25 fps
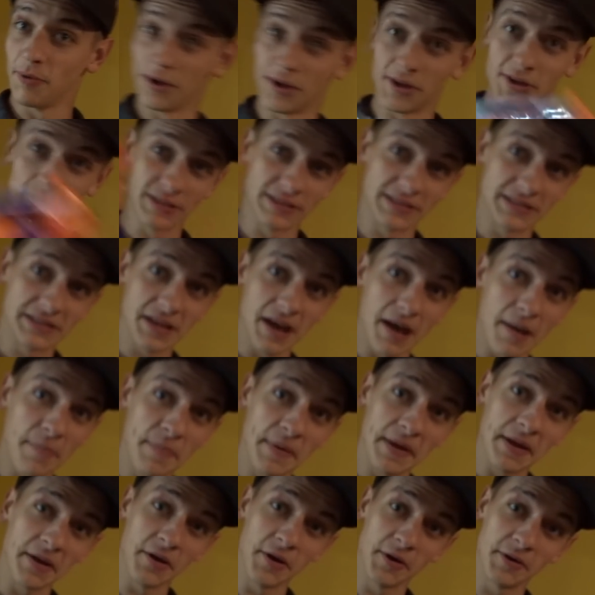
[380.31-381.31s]
we could stop
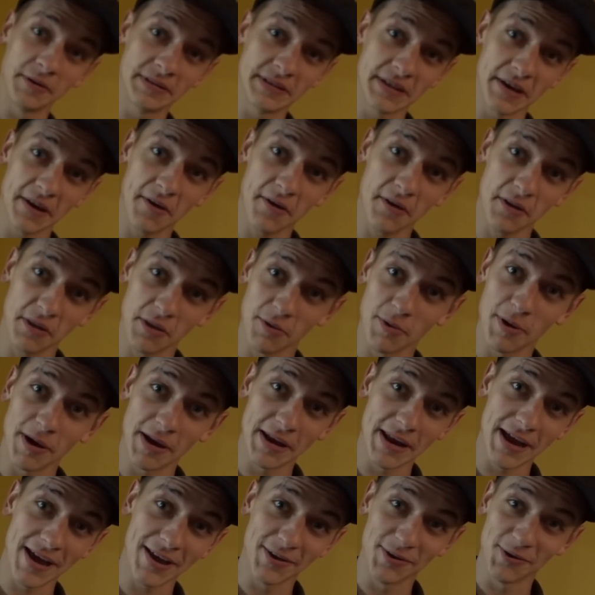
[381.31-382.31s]
at a hotel on the way
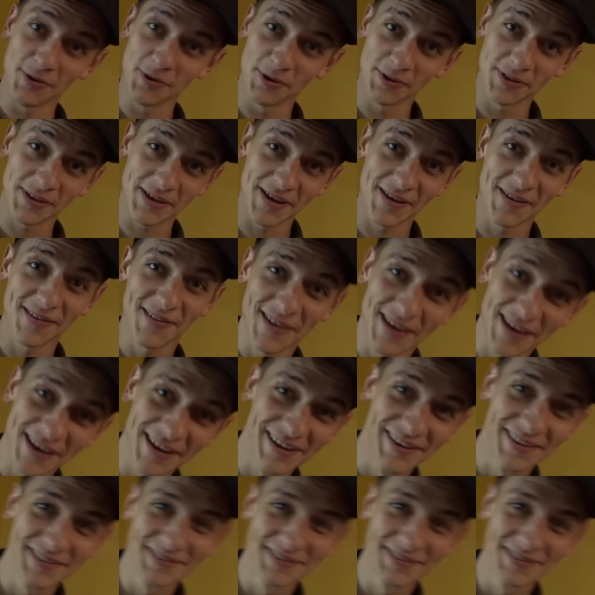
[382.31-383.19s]
down to North Carolina.